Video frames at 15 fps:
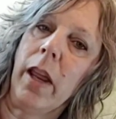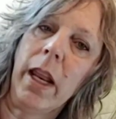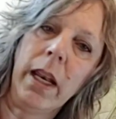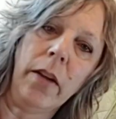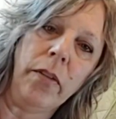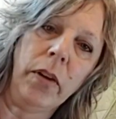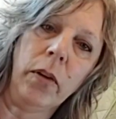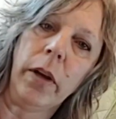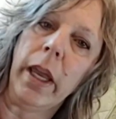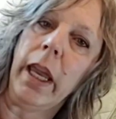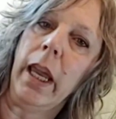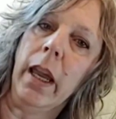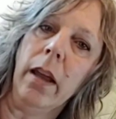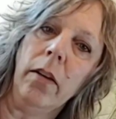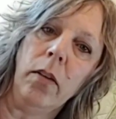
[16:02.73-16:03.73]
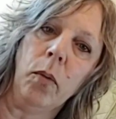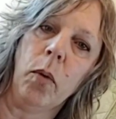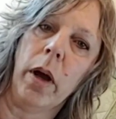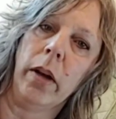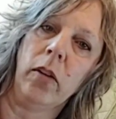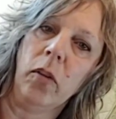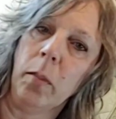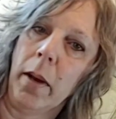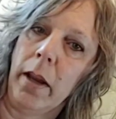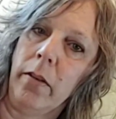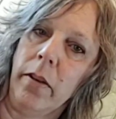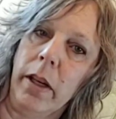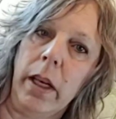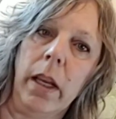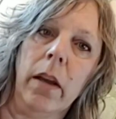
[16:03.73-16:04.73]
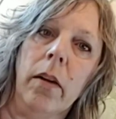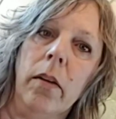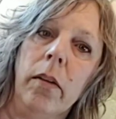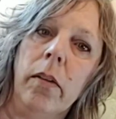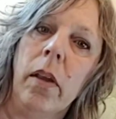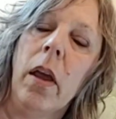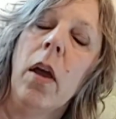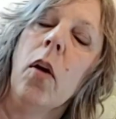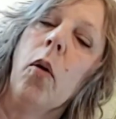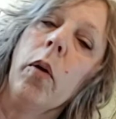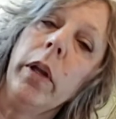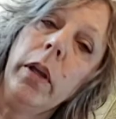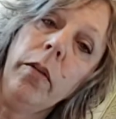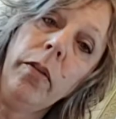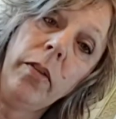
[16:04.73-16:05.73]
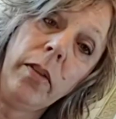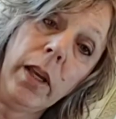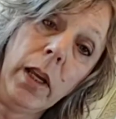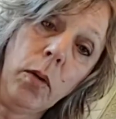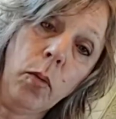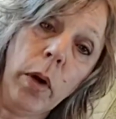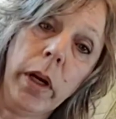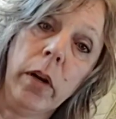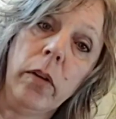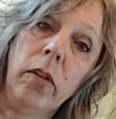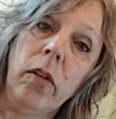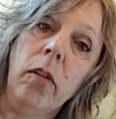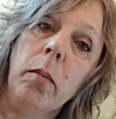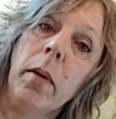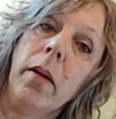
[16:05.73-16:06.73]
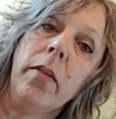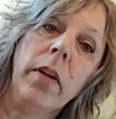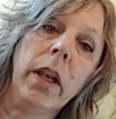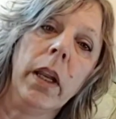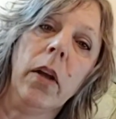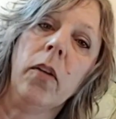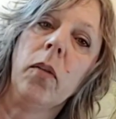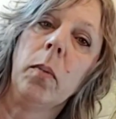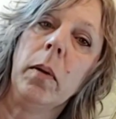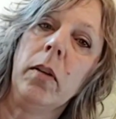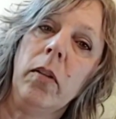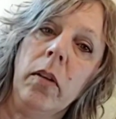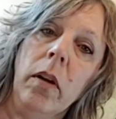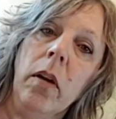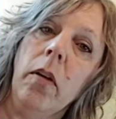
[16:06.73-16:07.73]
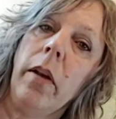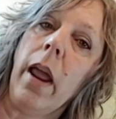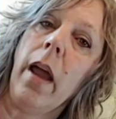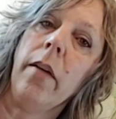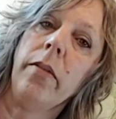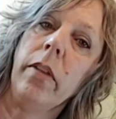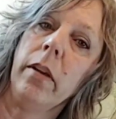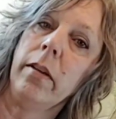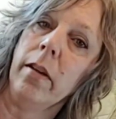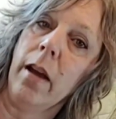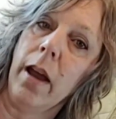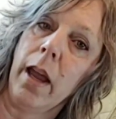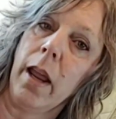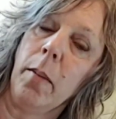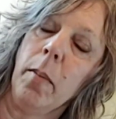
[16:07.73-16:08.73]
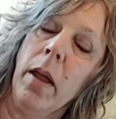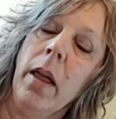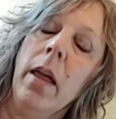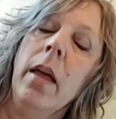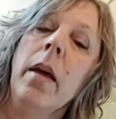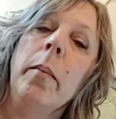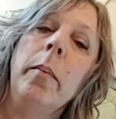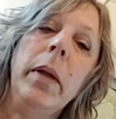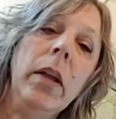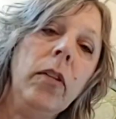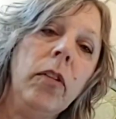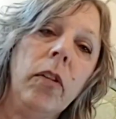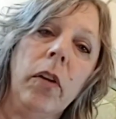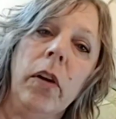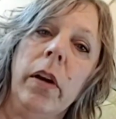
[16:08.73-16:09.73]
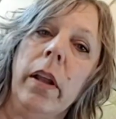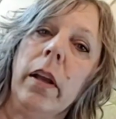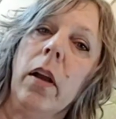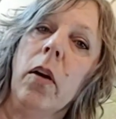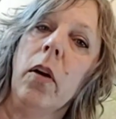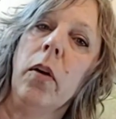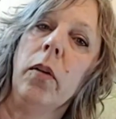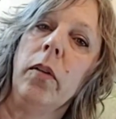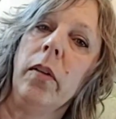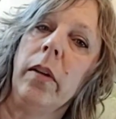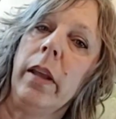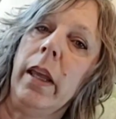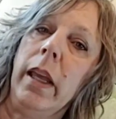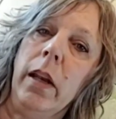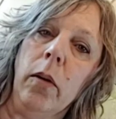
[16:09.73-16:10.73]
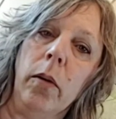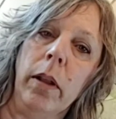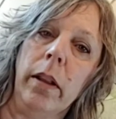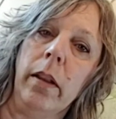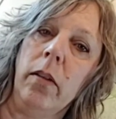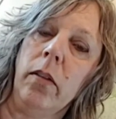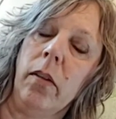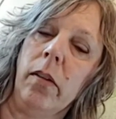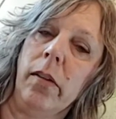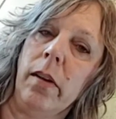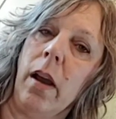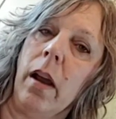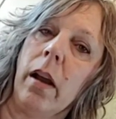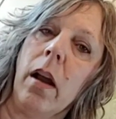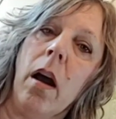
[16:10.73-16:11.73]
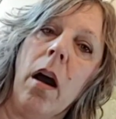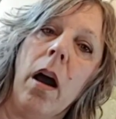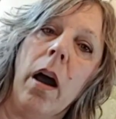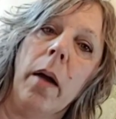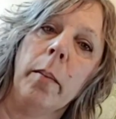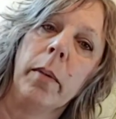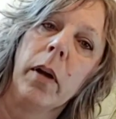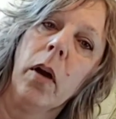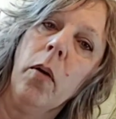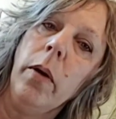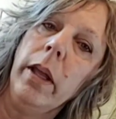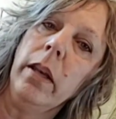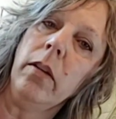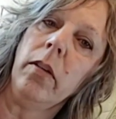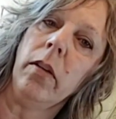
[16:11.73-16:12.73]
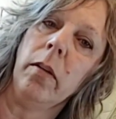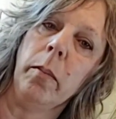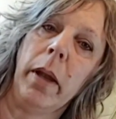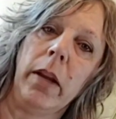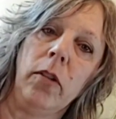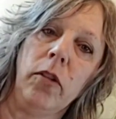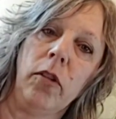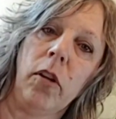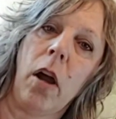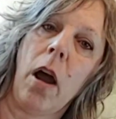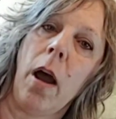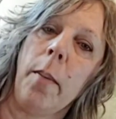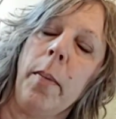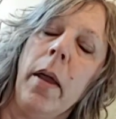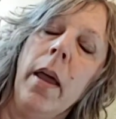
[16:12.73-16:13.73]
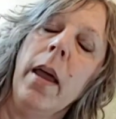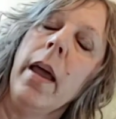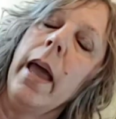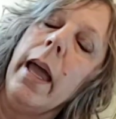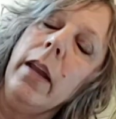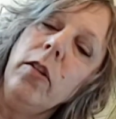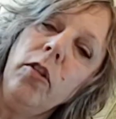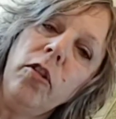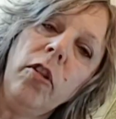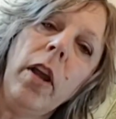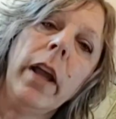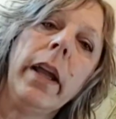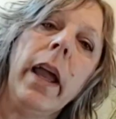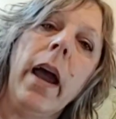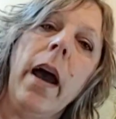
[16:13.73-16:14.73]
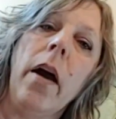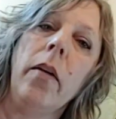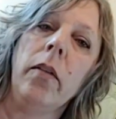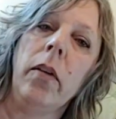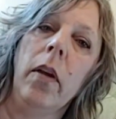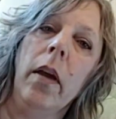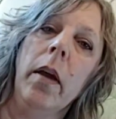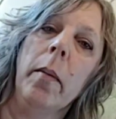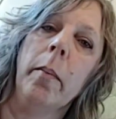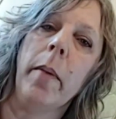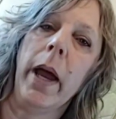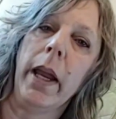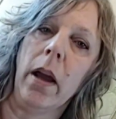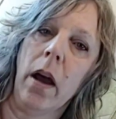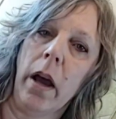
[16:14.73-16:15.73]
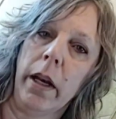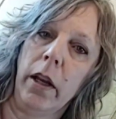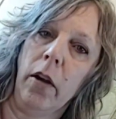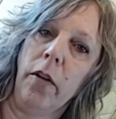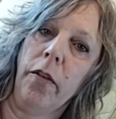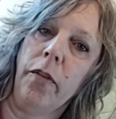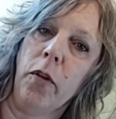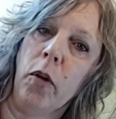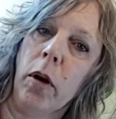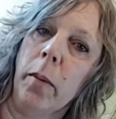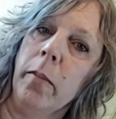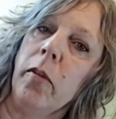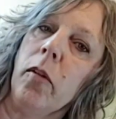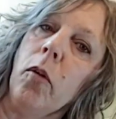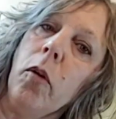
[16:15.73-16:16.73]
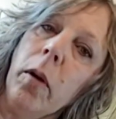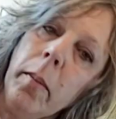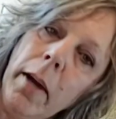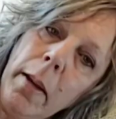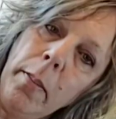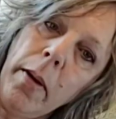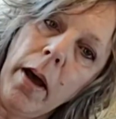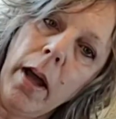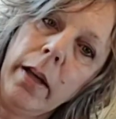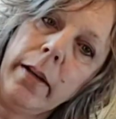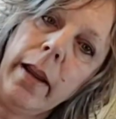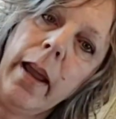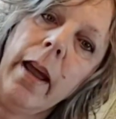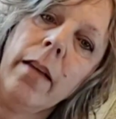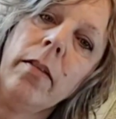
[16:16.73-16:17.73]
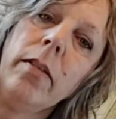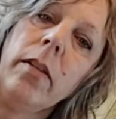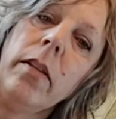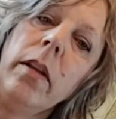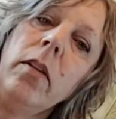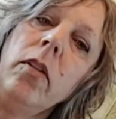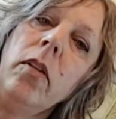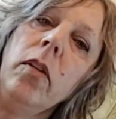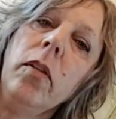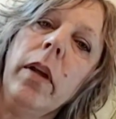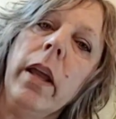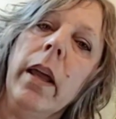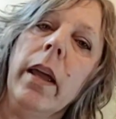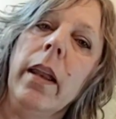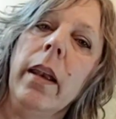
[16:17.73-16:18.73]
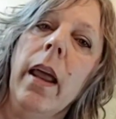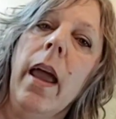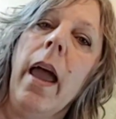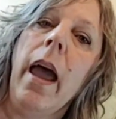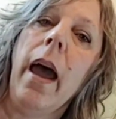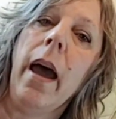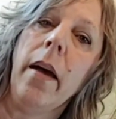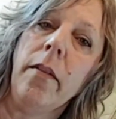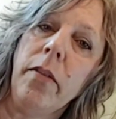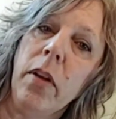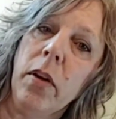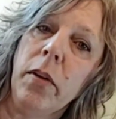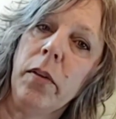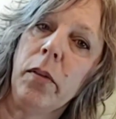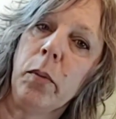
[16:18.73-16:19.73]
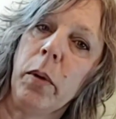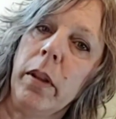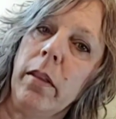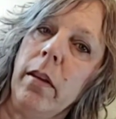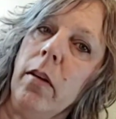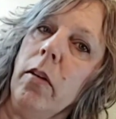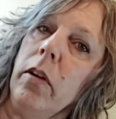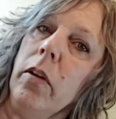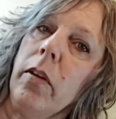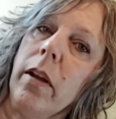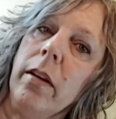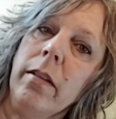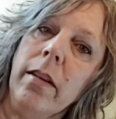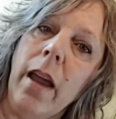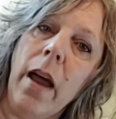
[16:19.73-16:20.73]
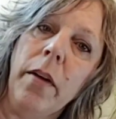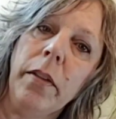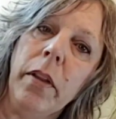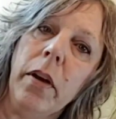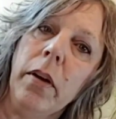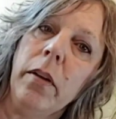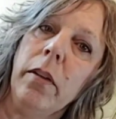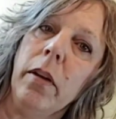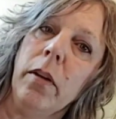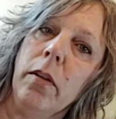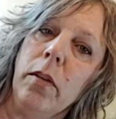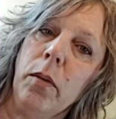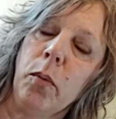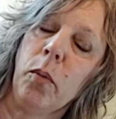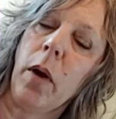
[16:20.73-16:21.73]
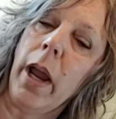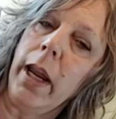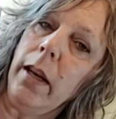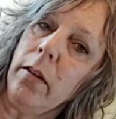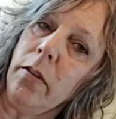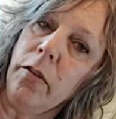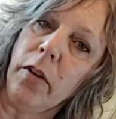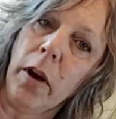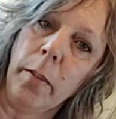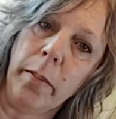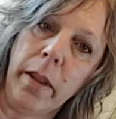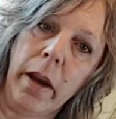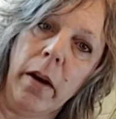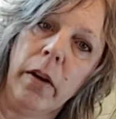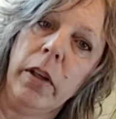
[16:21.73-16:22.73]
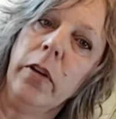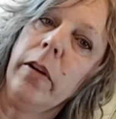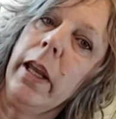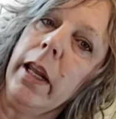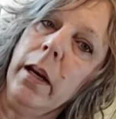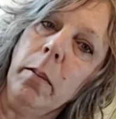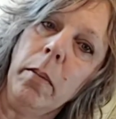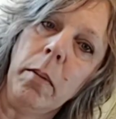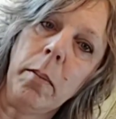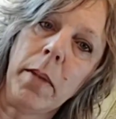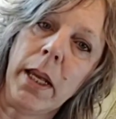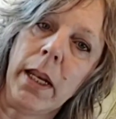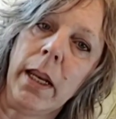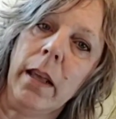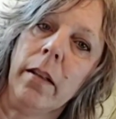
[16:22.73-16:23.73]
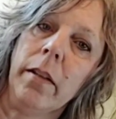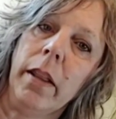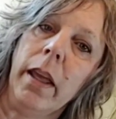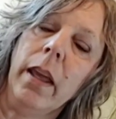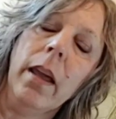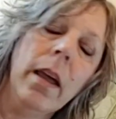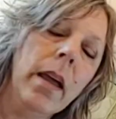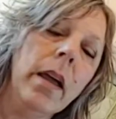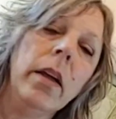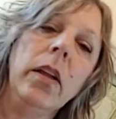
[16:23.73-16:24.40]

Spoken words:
And if you can't watch my videos, or you've seen one or two of my videos but you don't have the time, be sure to go to ketoalicious.com, go into my shop and check out my audio forms or my podcast so that you can have those with you. You can download those right from there. You get them immediately.